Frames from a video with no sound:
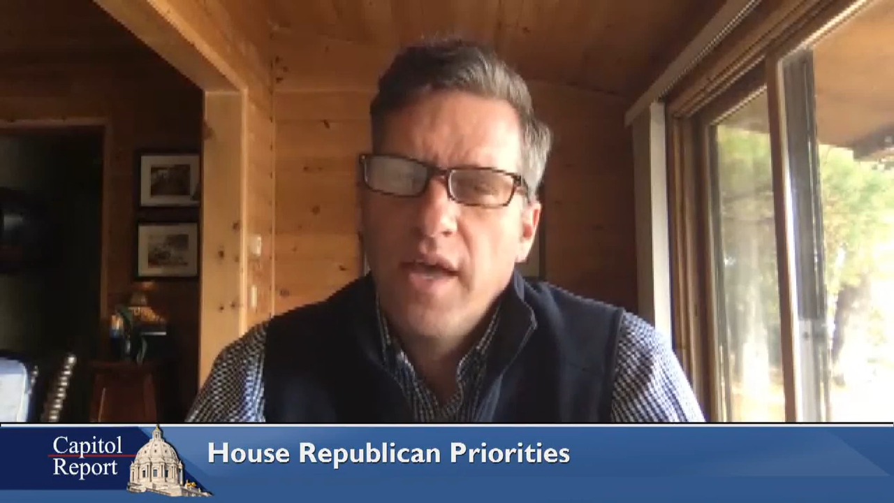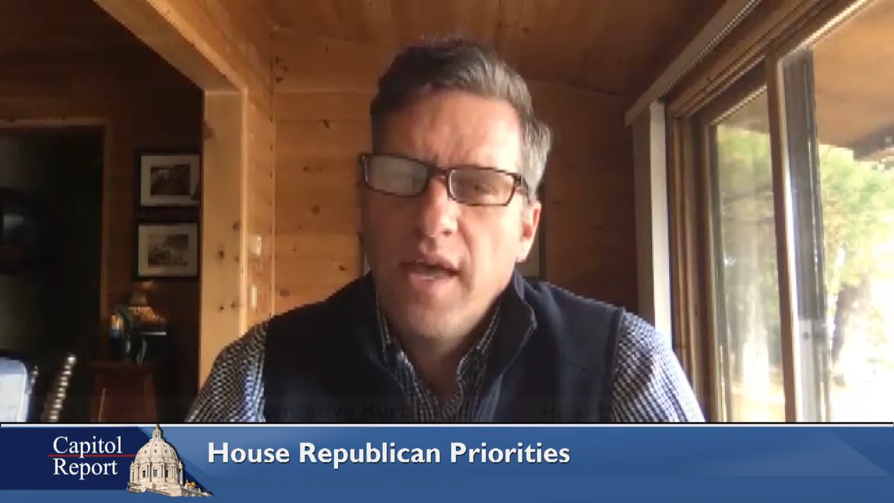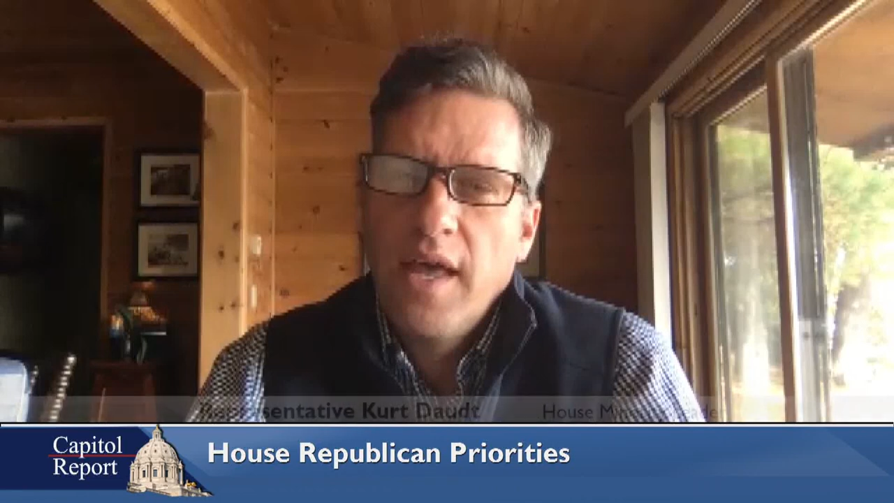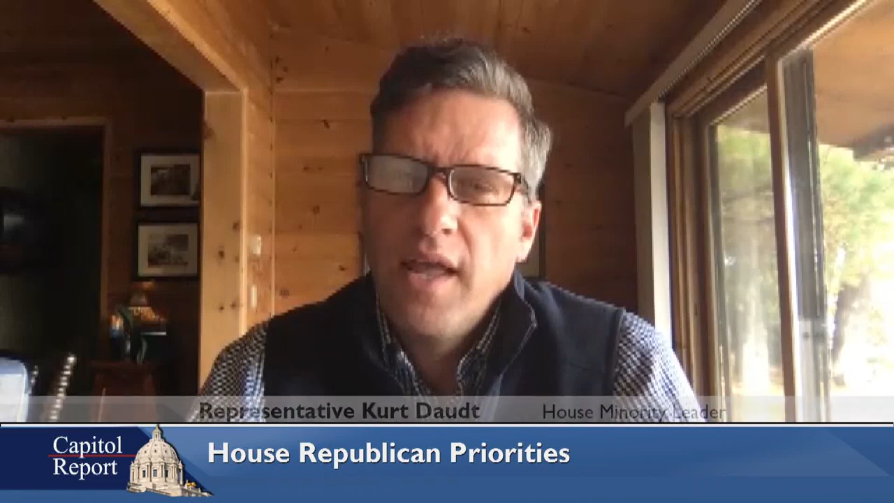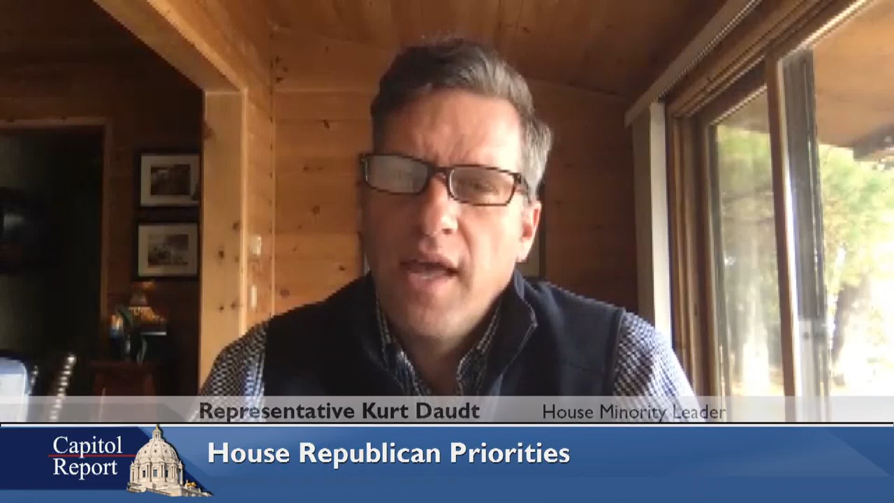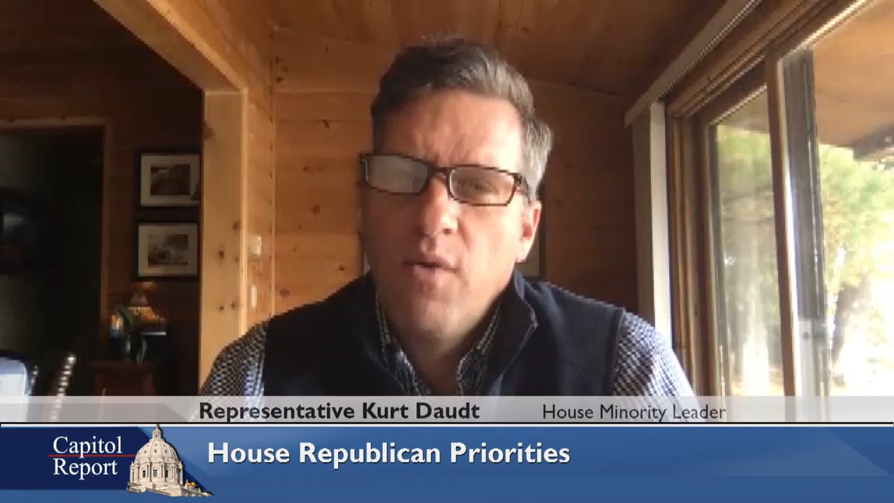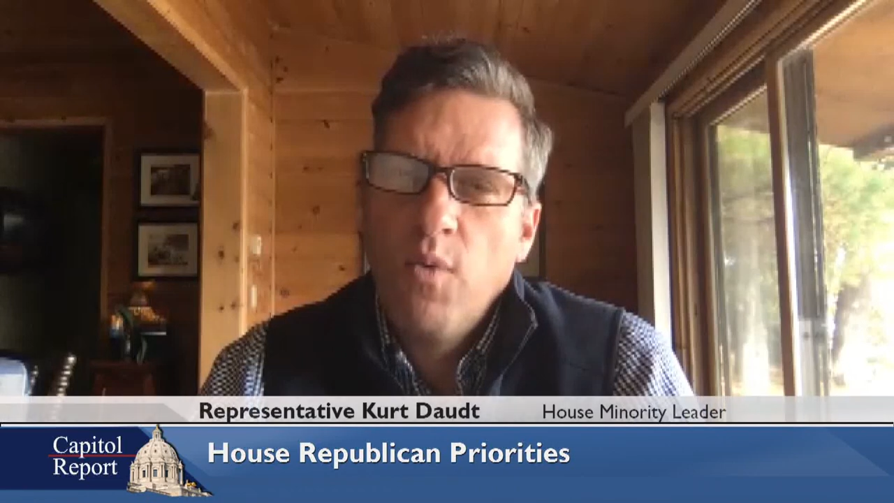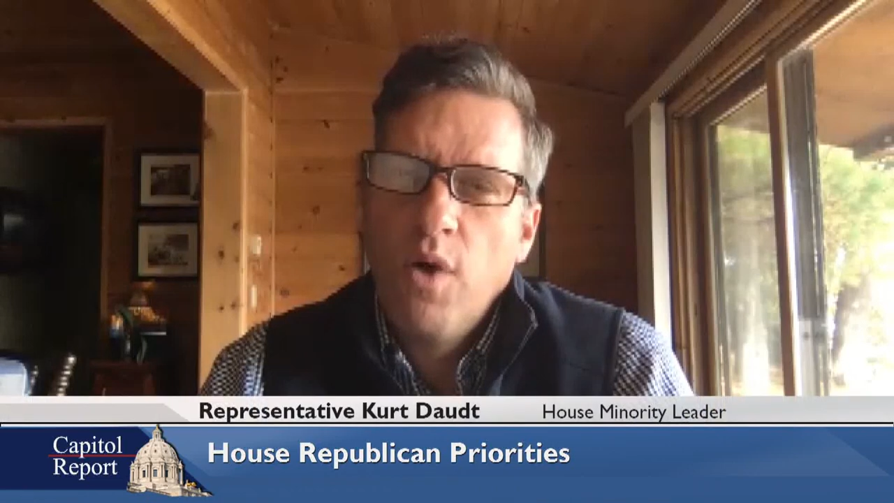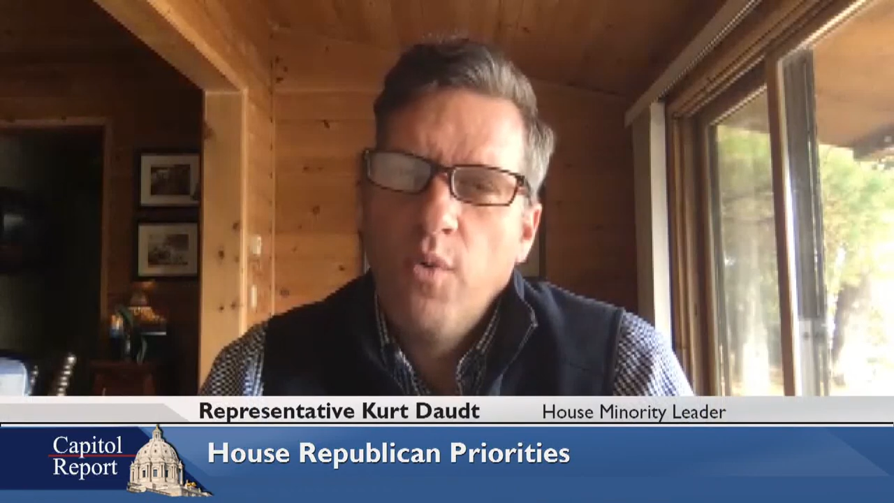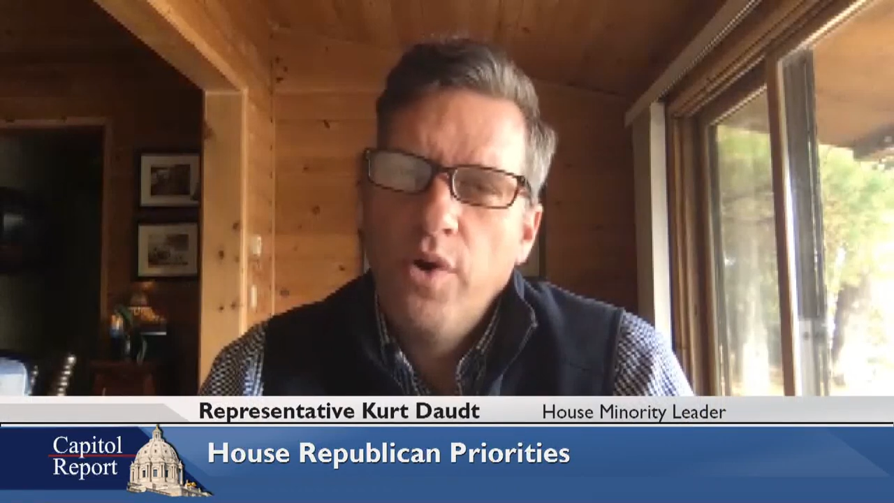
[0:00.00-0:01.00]
And, and
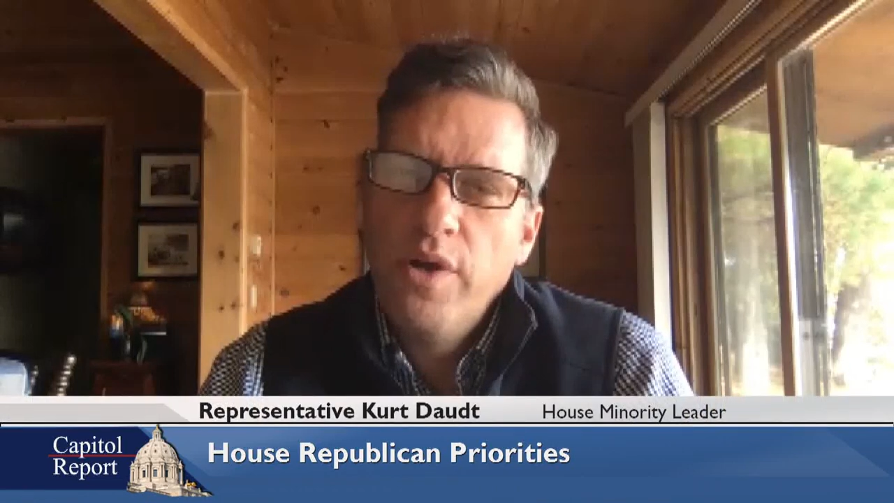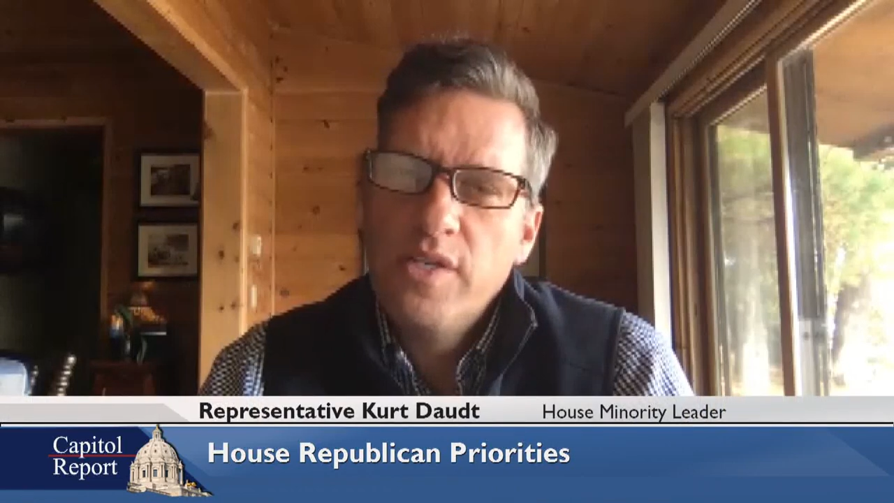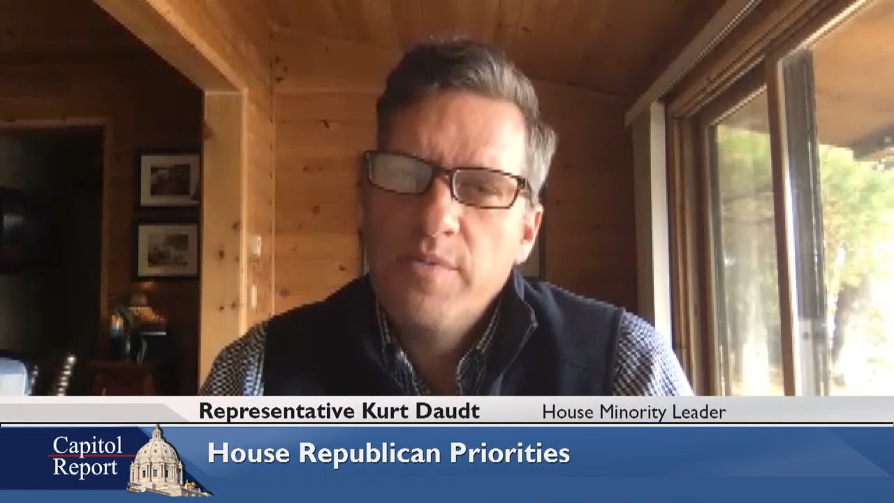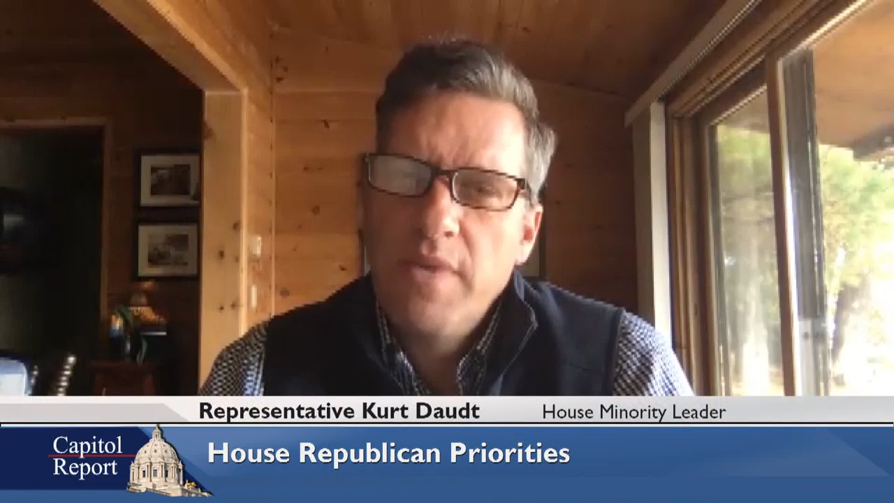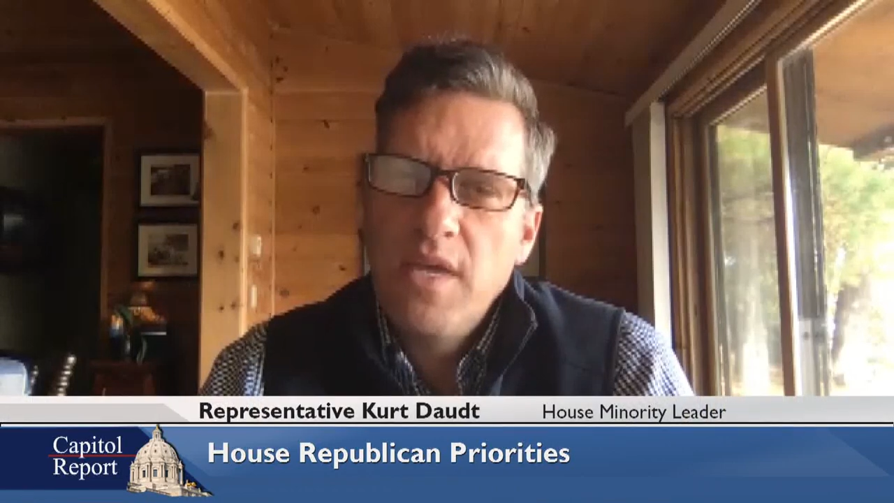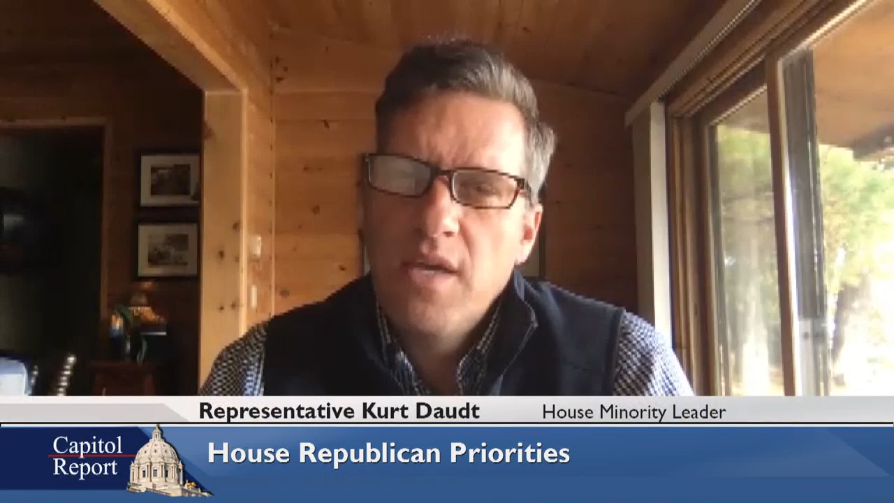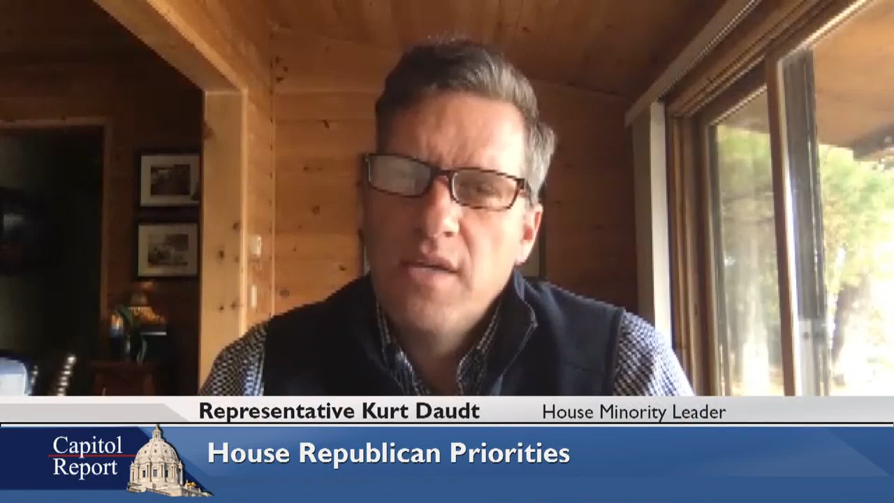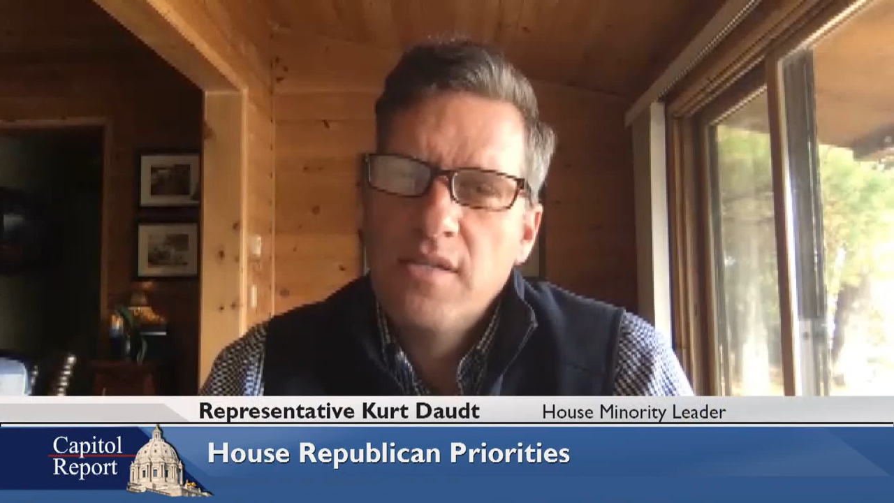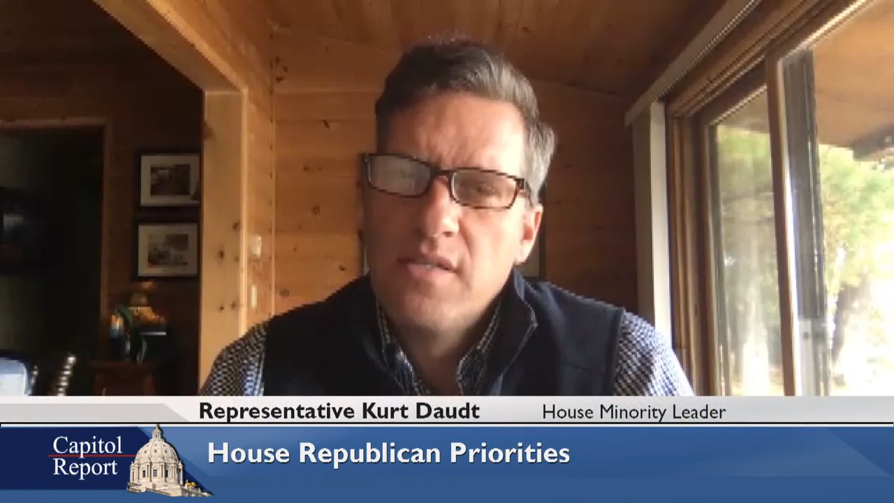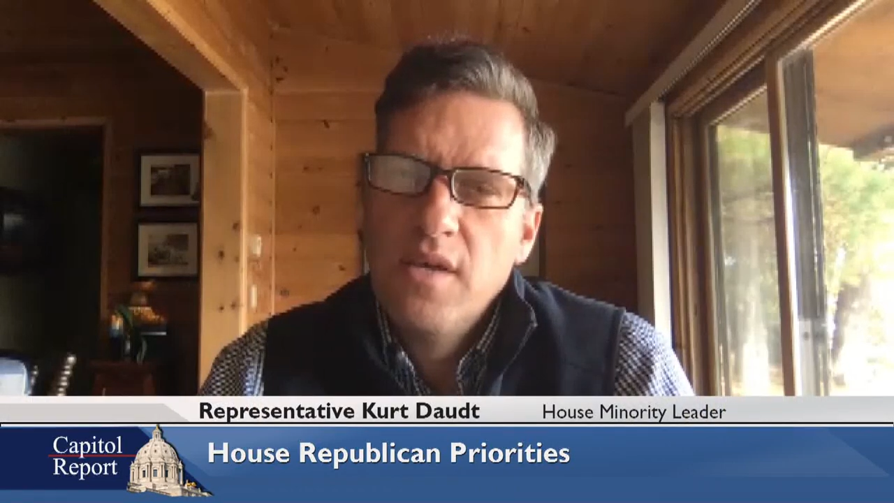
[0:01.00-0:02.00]
what worries me
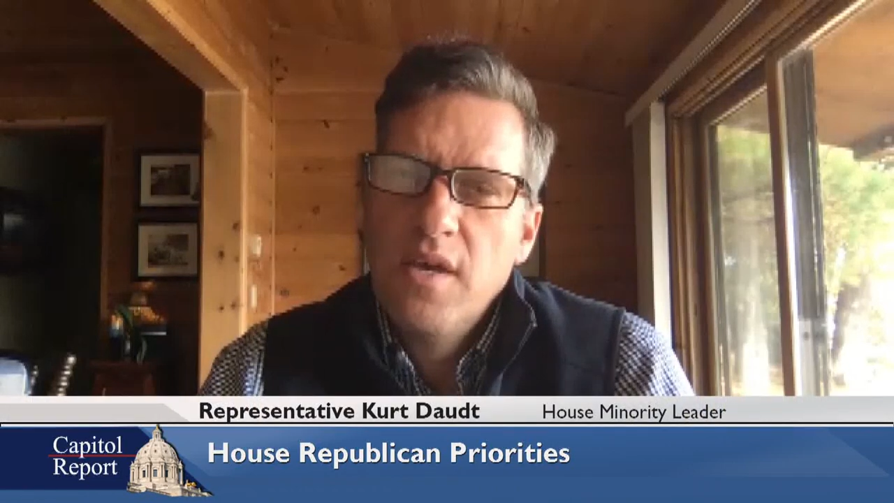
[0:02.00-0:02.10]
is